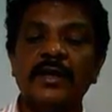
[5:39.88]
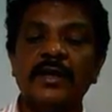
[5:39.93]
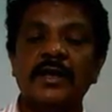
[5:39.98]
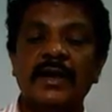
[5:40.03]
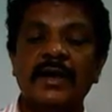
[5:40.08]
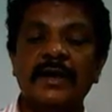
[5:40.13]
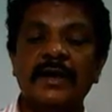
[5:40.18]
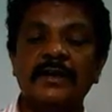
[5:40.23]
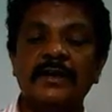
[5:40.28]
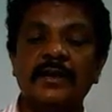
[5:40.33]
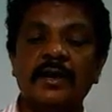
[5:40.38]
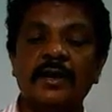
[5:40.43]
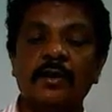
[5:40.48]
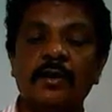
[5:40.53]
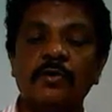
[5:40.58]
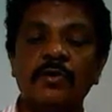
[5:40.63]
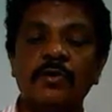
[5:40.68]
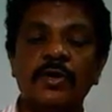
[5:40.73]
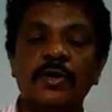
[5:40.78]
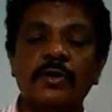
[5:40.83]
And
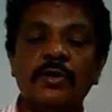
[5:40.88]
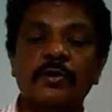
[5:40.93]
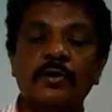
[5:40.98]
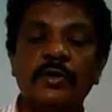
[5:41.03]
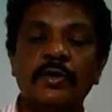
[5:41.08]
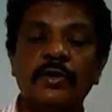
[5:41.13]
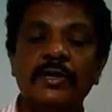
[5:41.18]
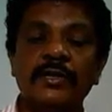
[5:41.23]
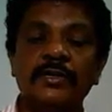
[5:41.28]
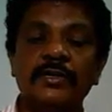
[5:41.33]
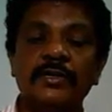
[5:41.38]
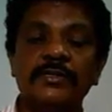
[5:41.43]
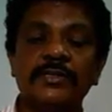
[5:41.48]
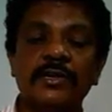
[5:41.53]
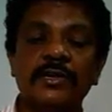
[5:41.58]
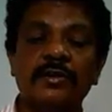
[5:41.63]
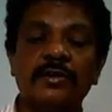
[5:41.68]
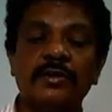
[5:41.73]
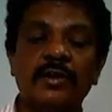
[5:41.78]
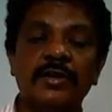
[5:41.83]
now rho nu is
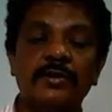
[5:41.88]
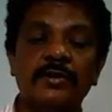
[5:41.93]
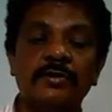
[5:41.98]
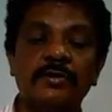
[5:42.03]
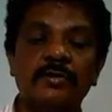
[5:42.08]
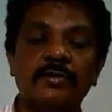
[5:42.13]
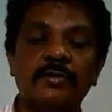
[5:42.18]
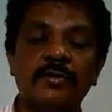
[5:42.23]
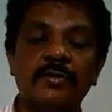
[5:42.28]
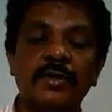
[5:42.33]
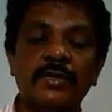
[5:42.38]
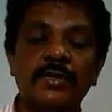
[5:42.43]
equal to,